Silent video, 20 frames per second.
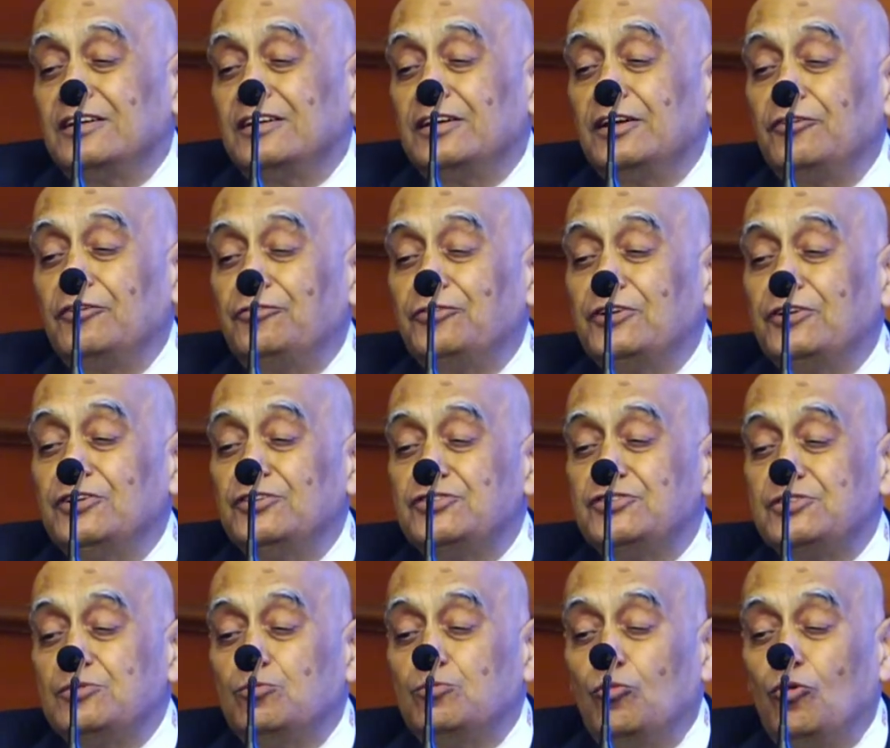if it
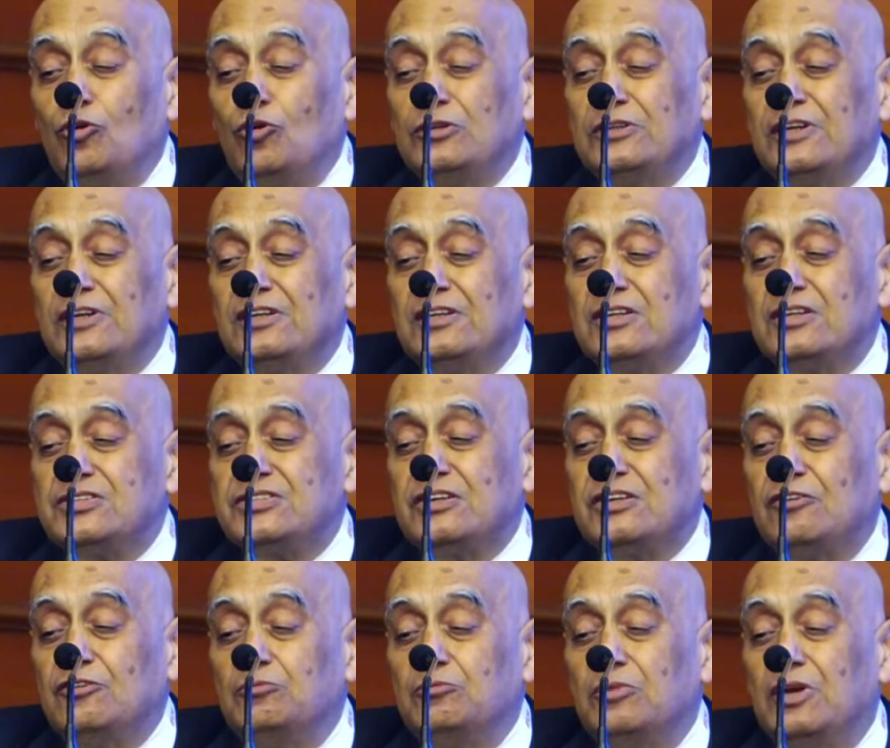is more than
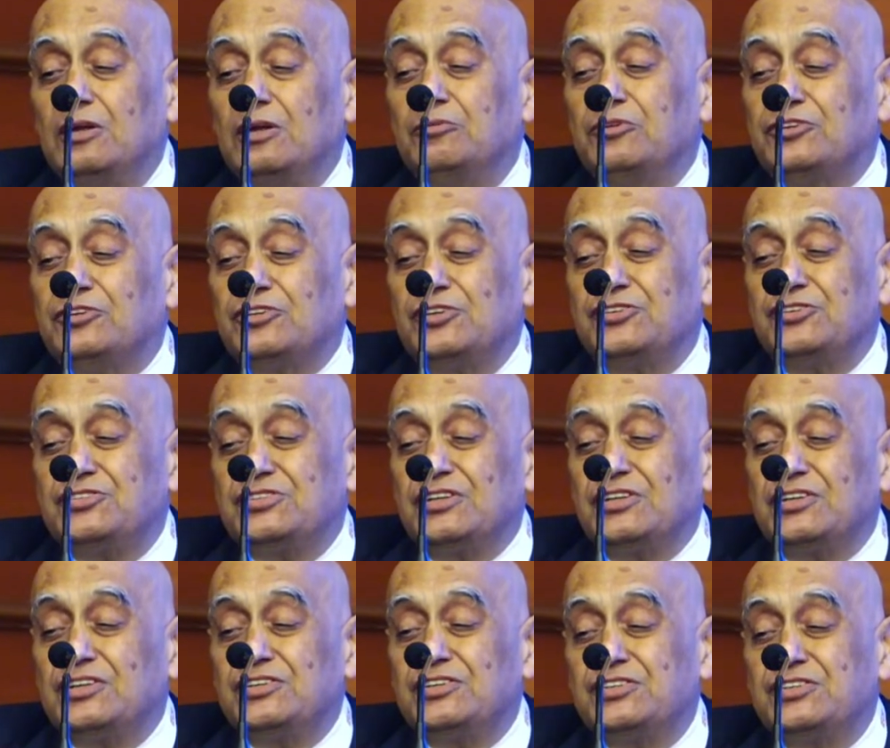7 millimeters,
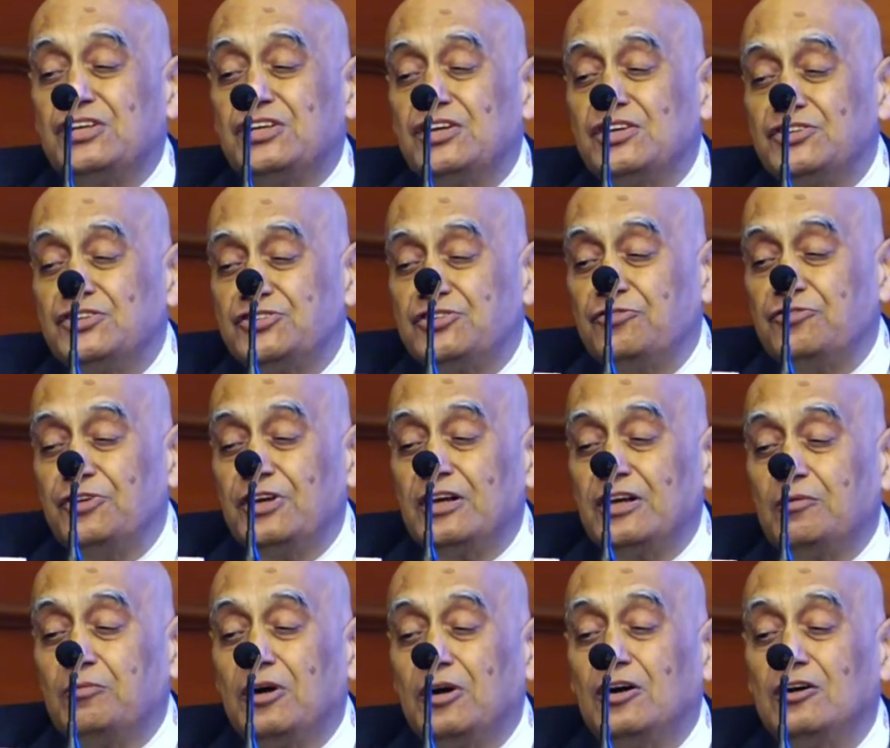it is severe
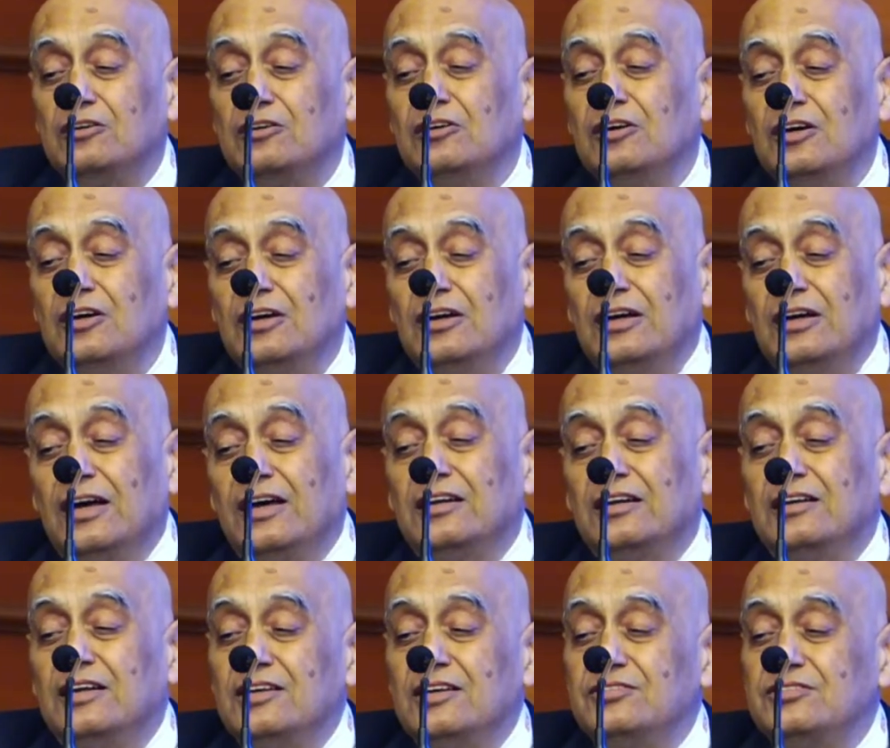MR,
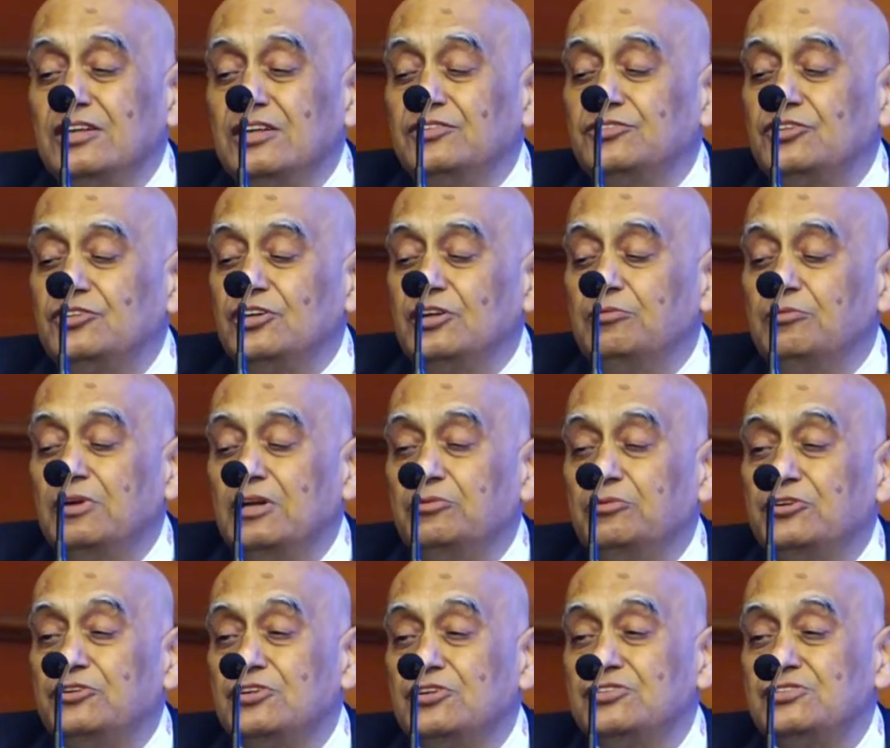and less than 3
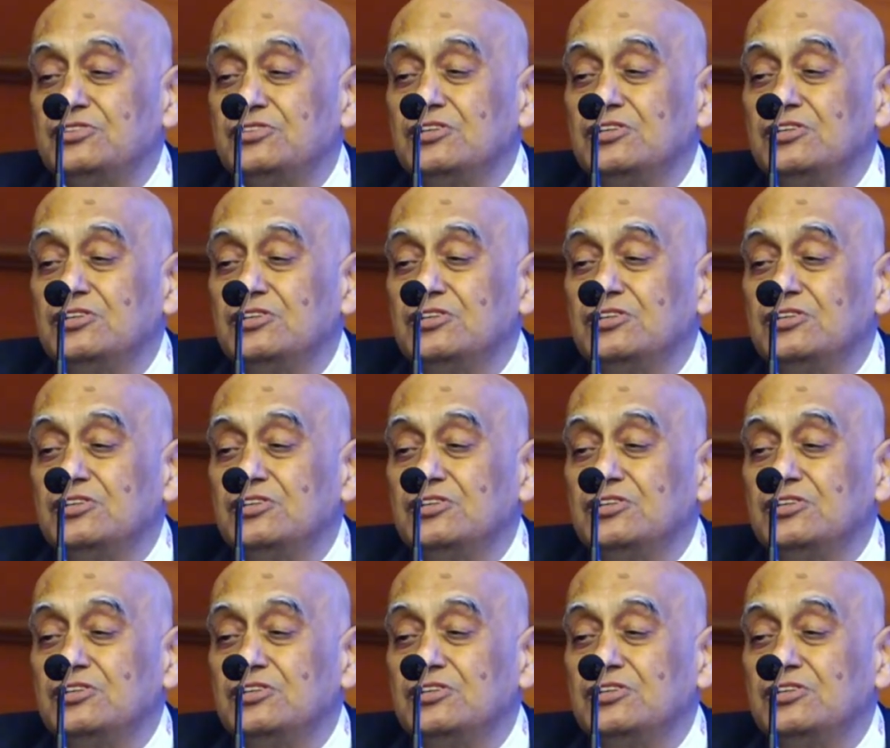millimeters